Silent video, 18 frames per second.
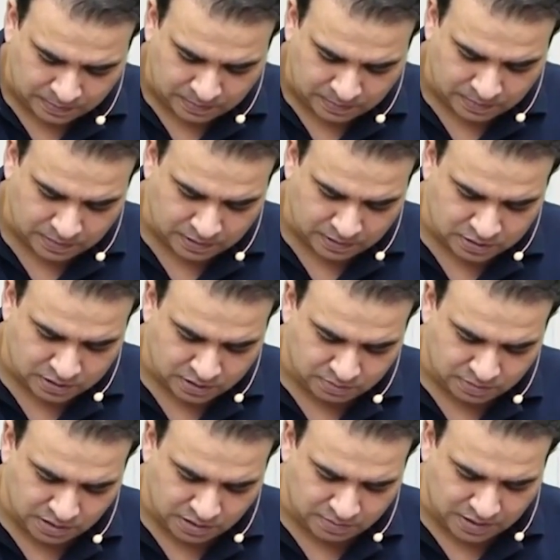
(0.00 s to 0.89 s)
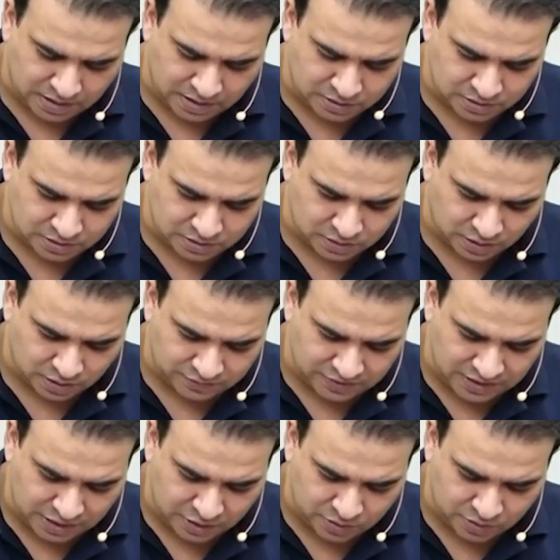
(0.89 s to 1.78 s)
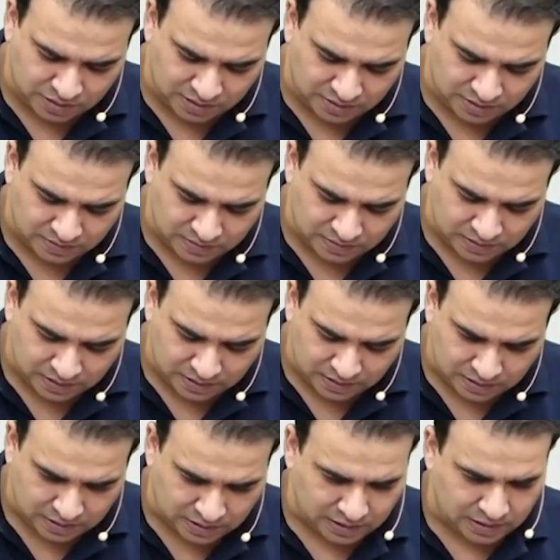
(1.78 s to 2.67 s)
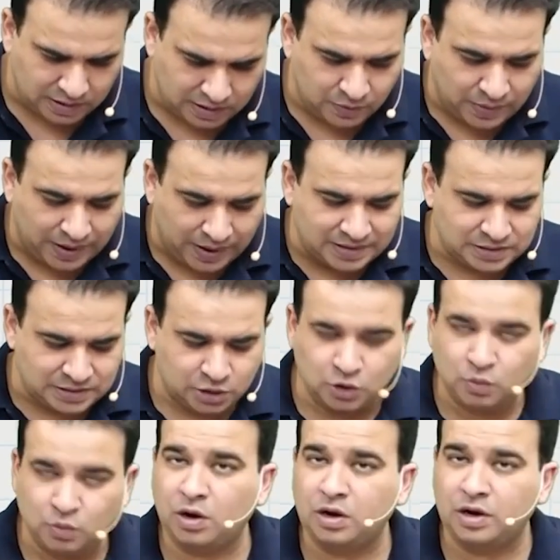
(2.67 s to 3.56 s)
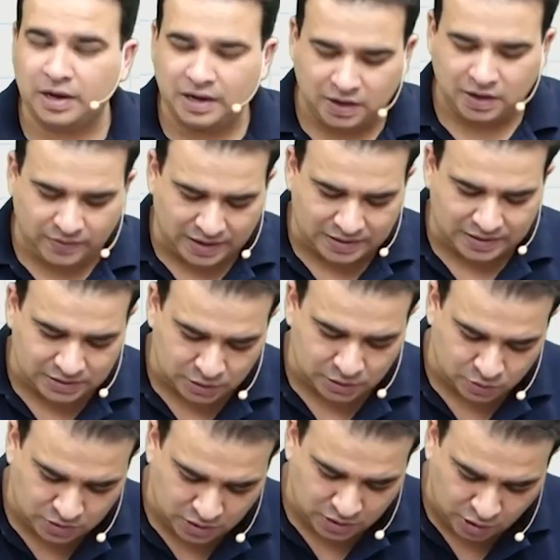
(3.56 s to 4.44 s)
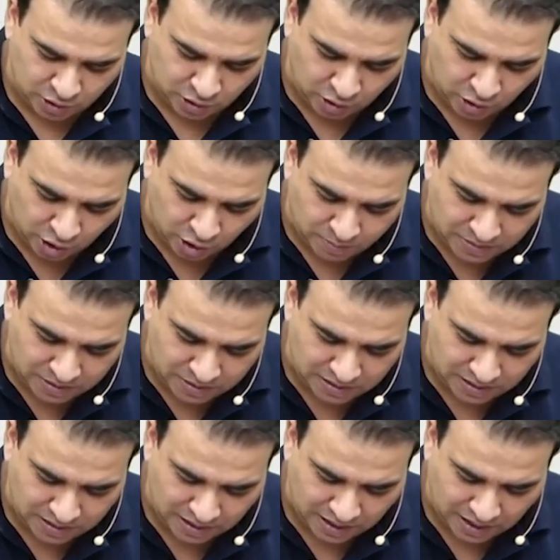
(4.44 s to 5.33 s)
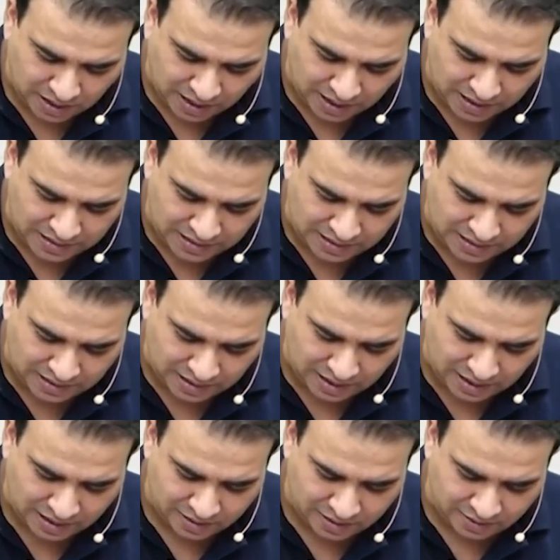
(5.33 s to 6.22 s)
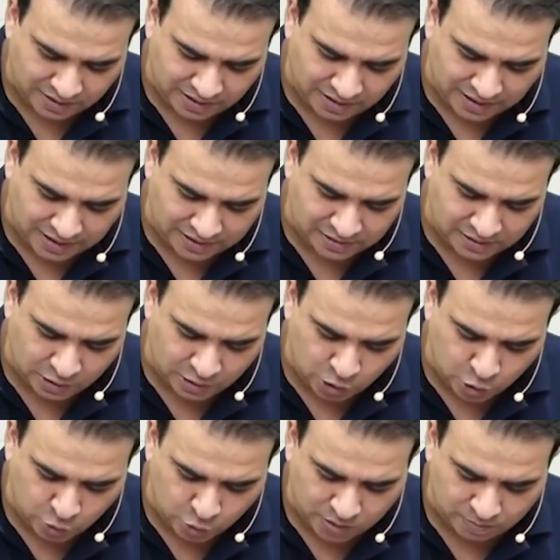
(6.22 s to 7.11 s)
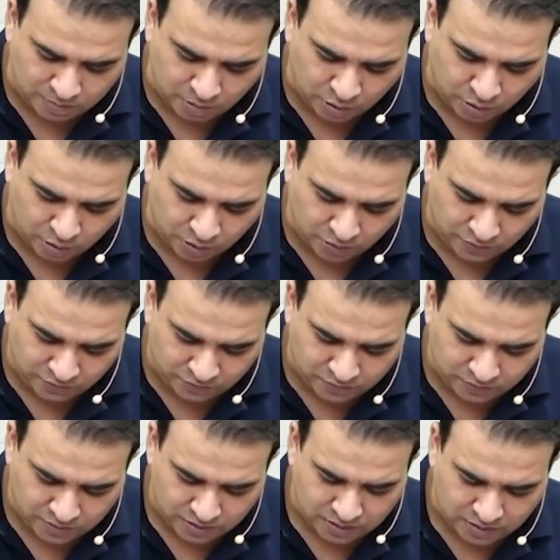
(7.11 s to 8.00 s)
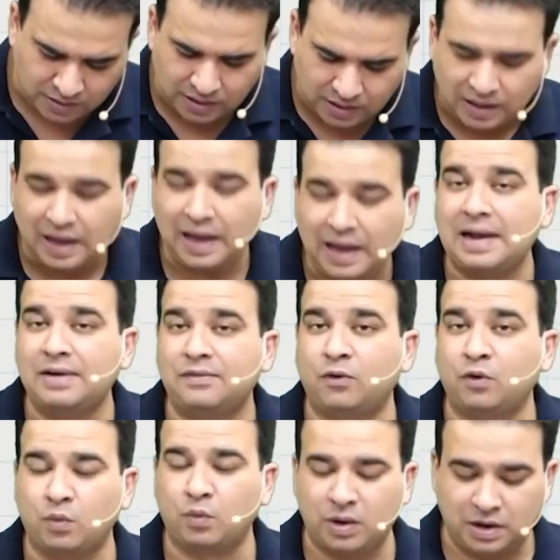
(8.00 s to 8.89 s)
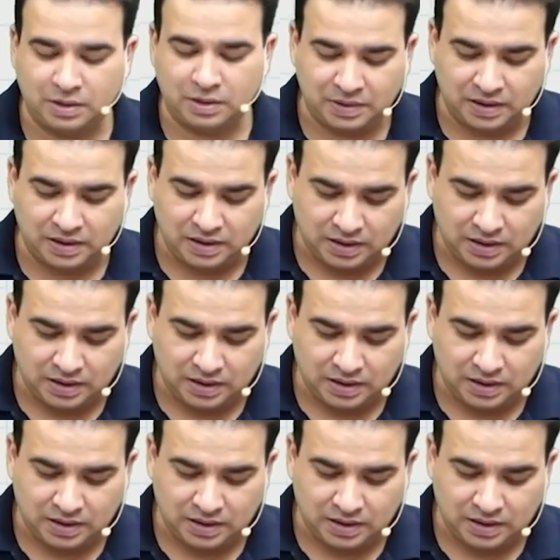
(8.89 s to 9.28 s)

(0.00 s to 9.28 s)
The terminal branches of the aorta, it divides into what? It divides into the common iliac artery at the lower border of L4 vertebrae.